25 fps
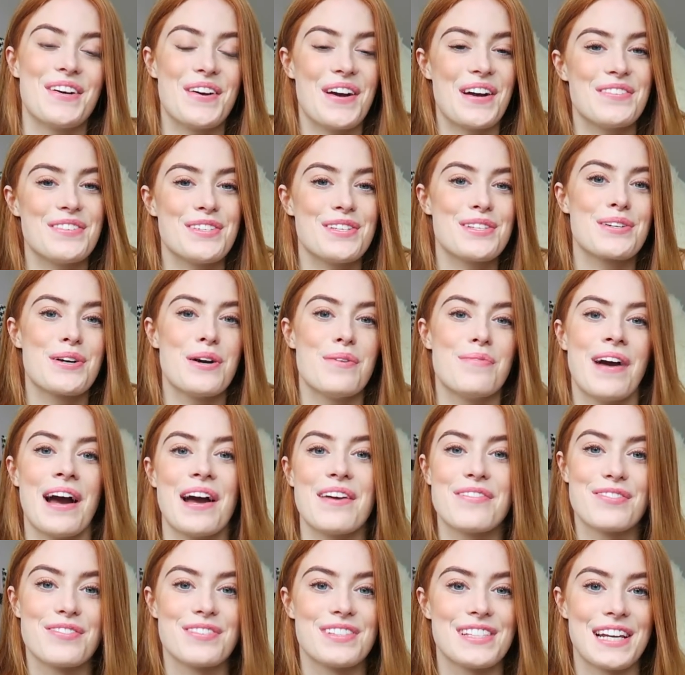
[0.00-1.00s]
so I just got
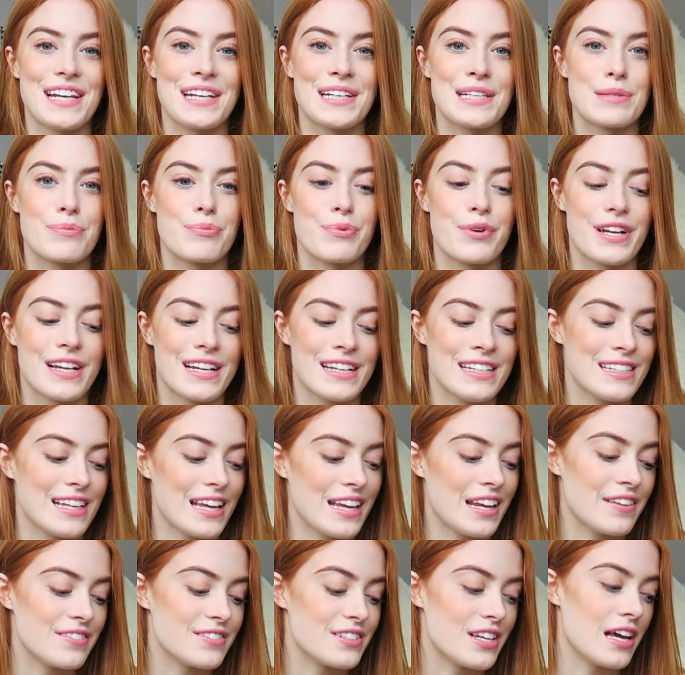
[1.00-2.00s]
back from Sainsbury's
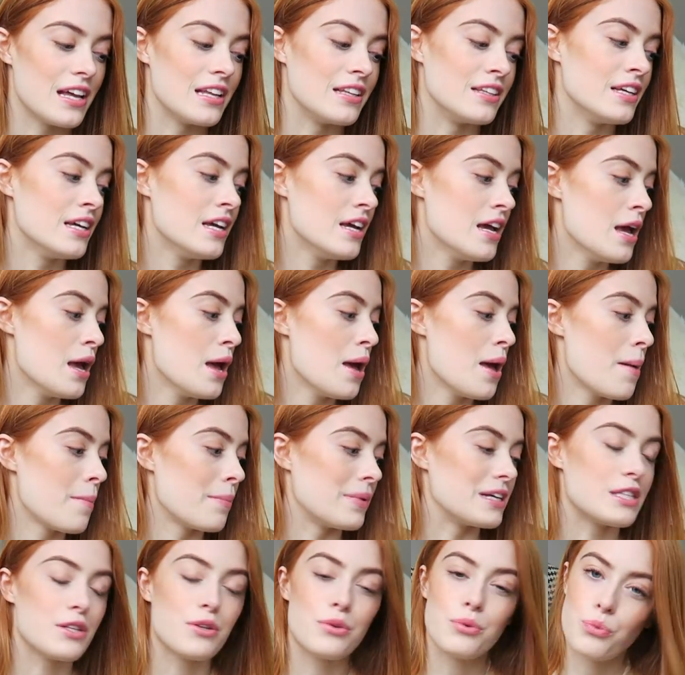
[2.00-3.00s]
and I've done
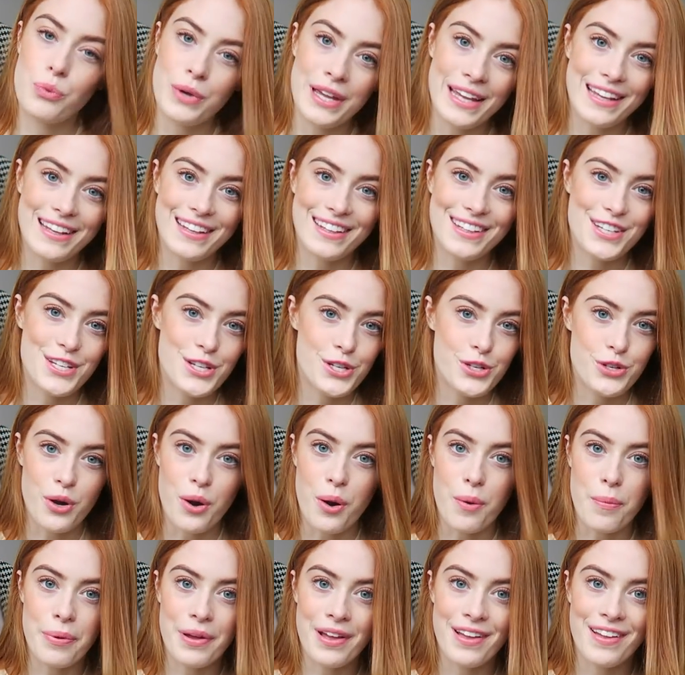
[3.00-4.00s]
my sort of weekly
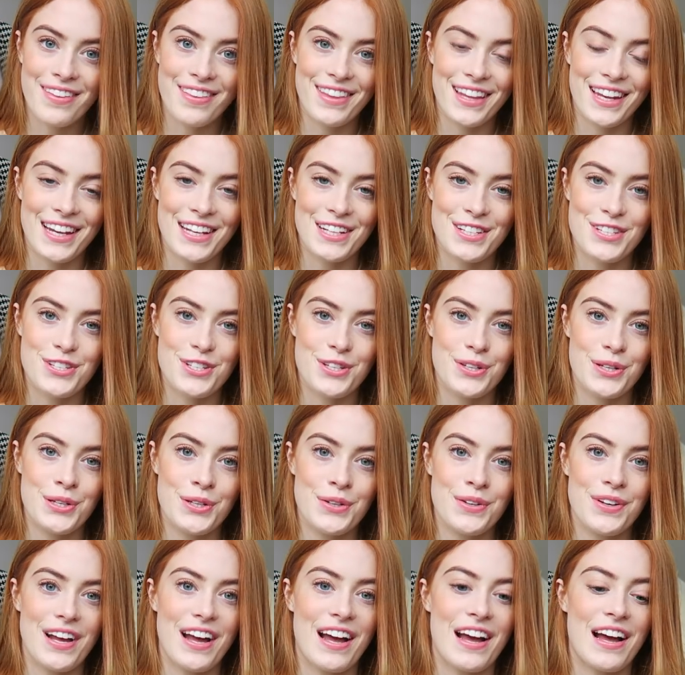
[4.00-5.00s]
shop that I
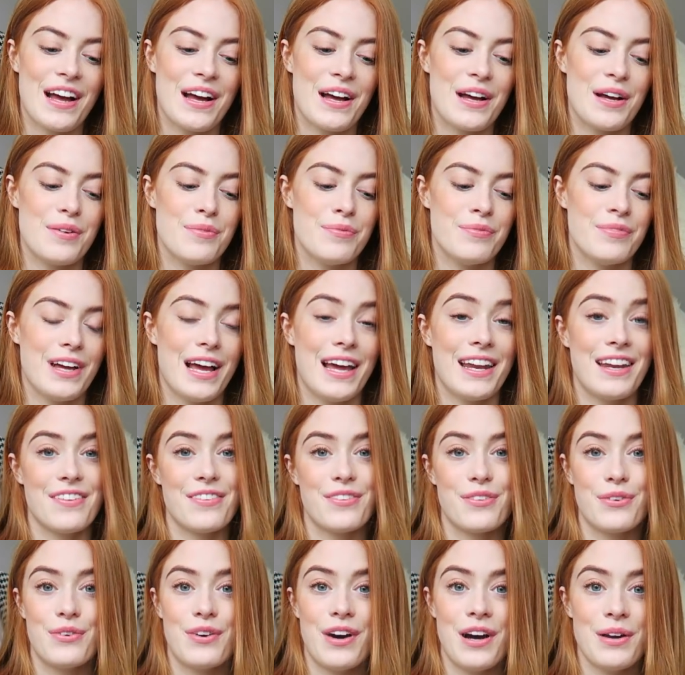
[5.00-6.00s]
do, and I
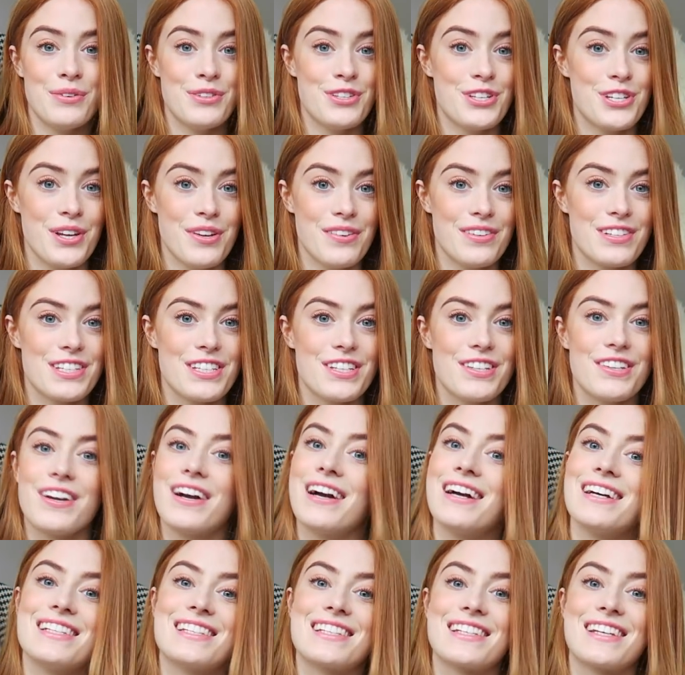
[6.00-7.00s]
thought I would show it to you
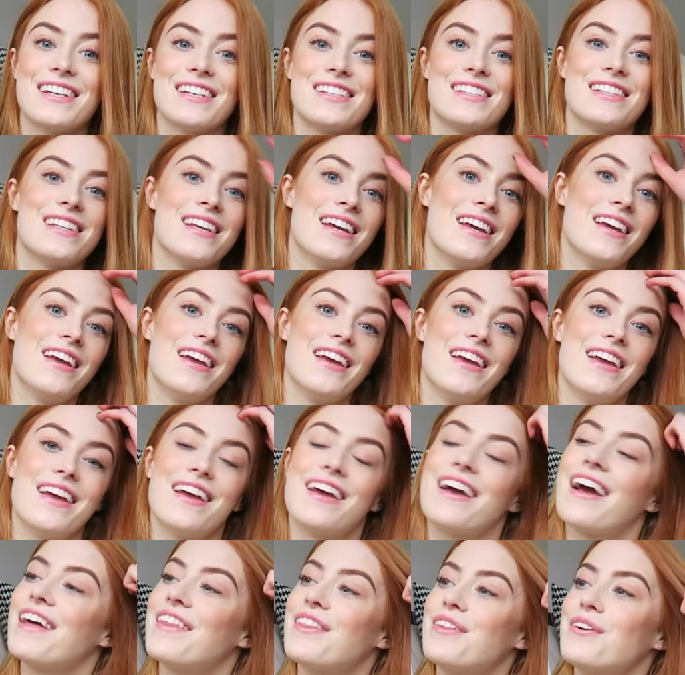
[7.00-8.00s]
guys because
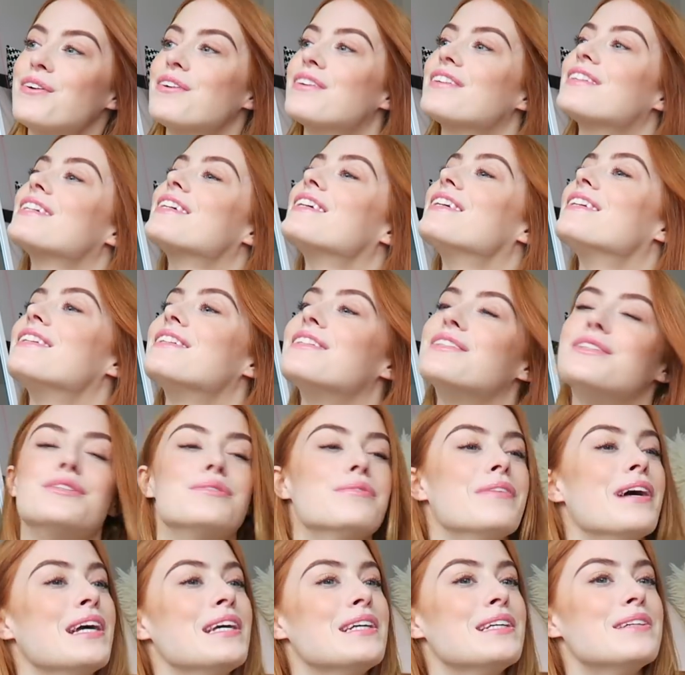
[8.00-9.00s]
I thought
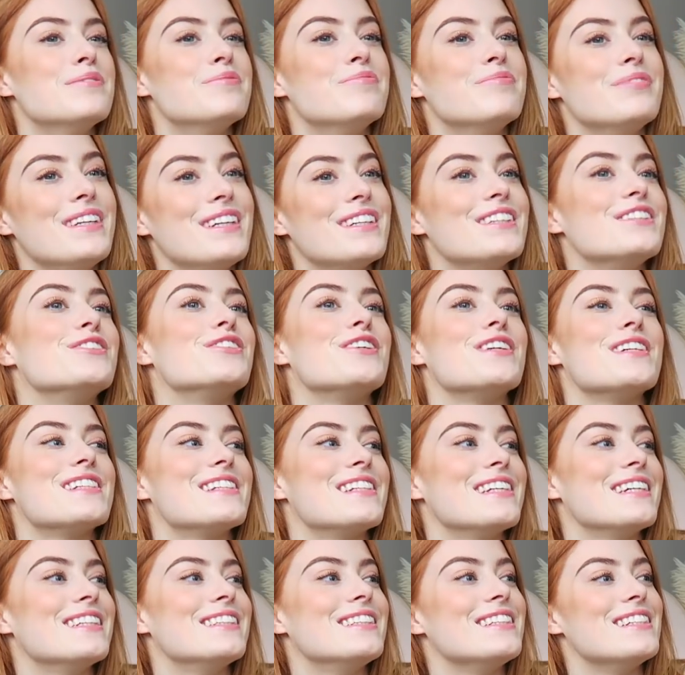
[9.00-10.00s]
you may be
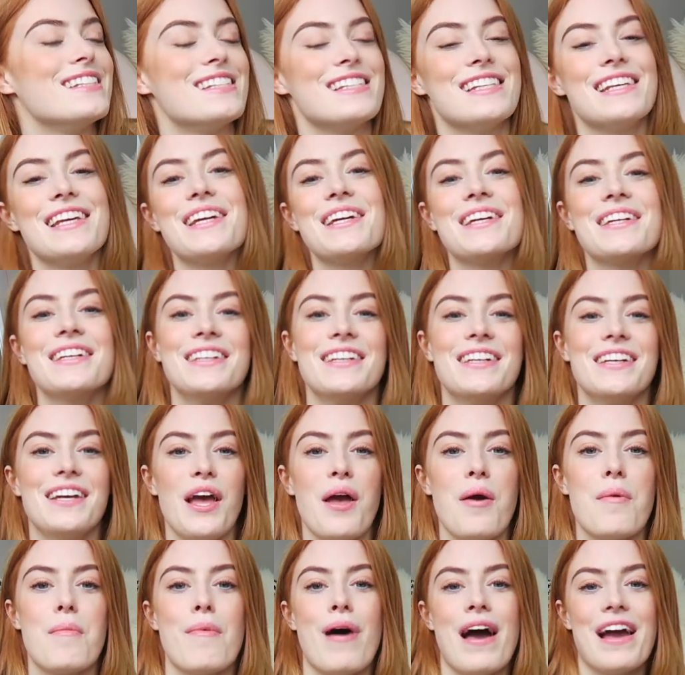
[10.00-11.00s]
interested in seeing
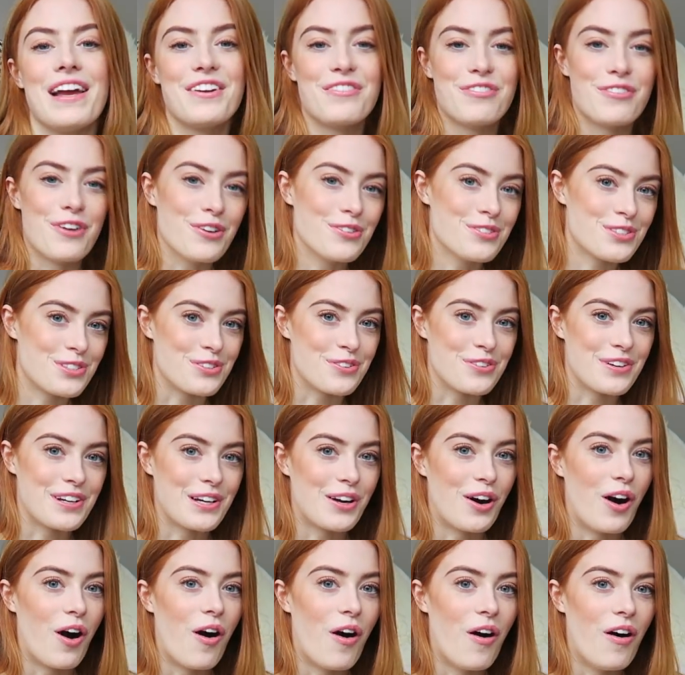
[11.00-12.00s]
my
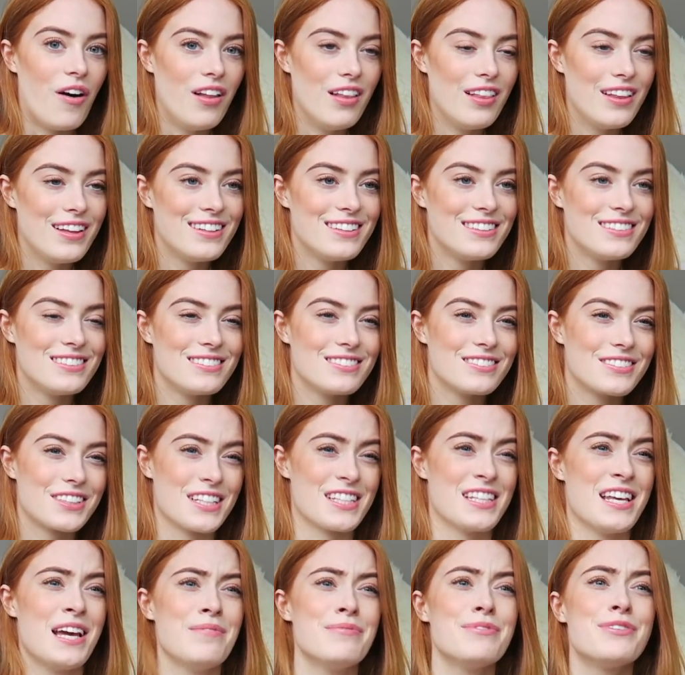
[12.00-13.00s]
grocery haul
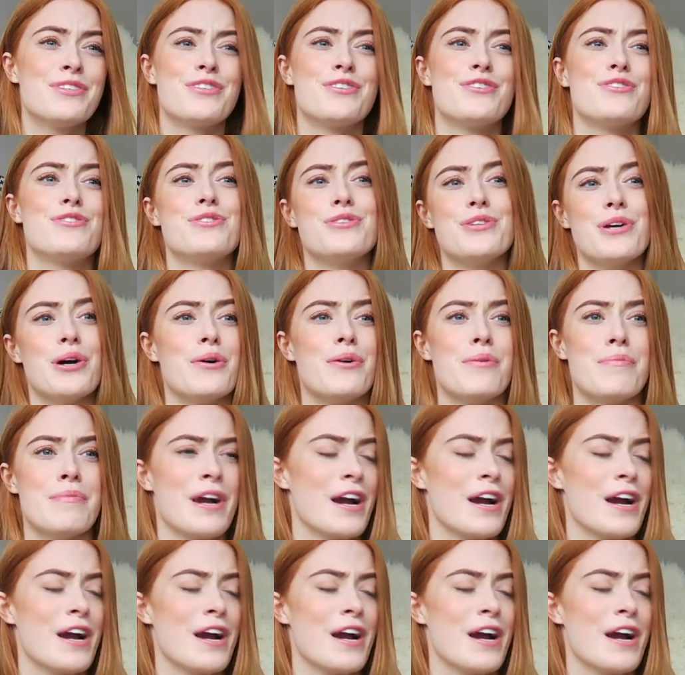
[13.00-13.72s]
because I'm so